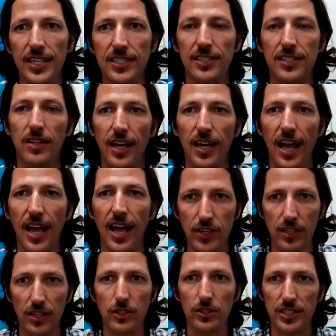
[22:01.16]
having
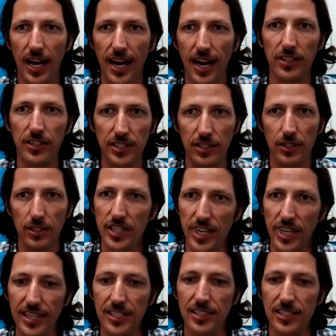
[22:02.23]
those dials and those
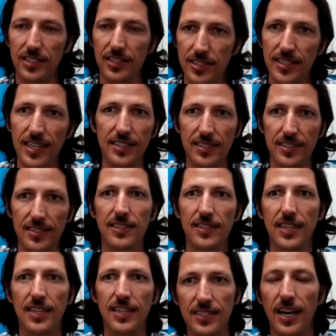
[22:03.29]
gauges,
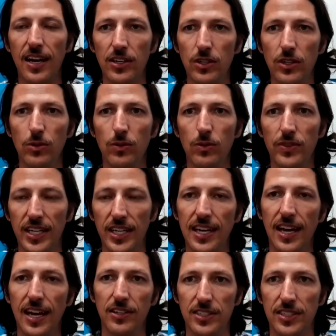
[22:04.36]
that's how you
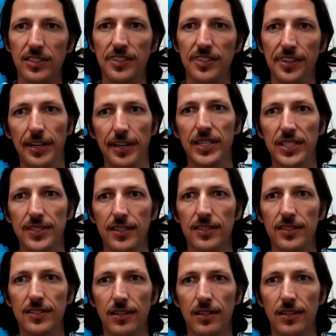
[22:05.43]
succeed in business.